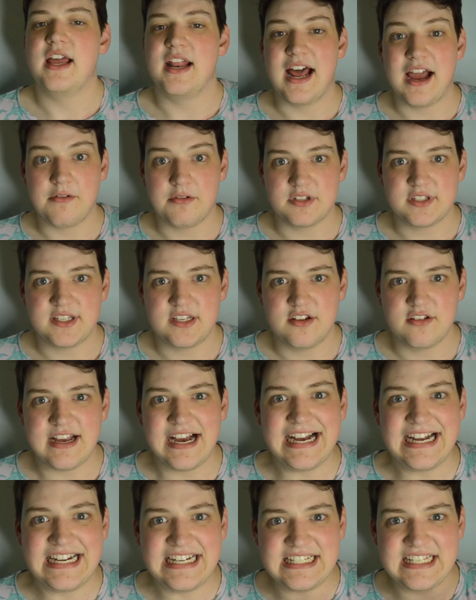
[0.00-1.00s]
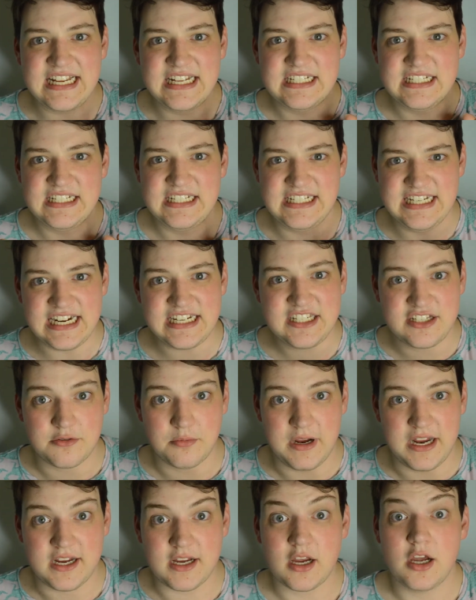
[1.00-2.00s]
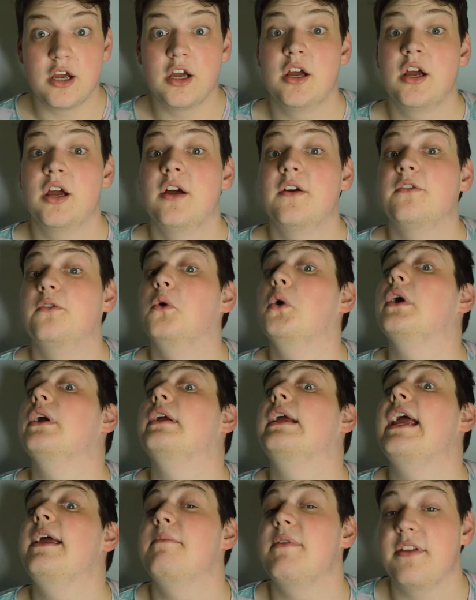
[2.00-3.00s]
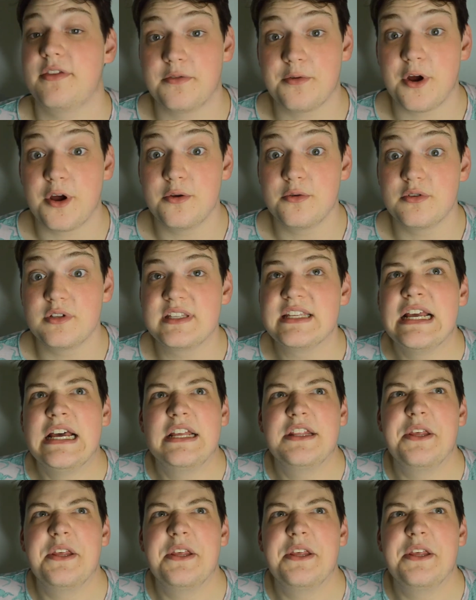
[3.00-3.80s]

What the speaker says: and I will see you guys next week for Game of Thrones: